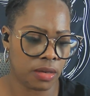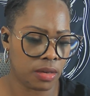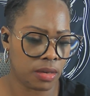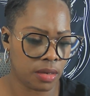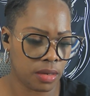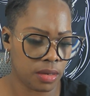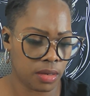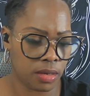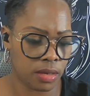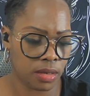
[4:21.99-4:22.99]

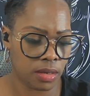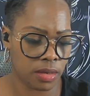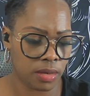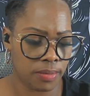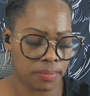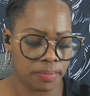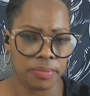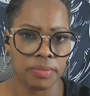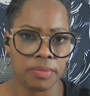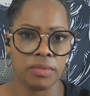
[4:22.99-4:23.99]
(no one is talking)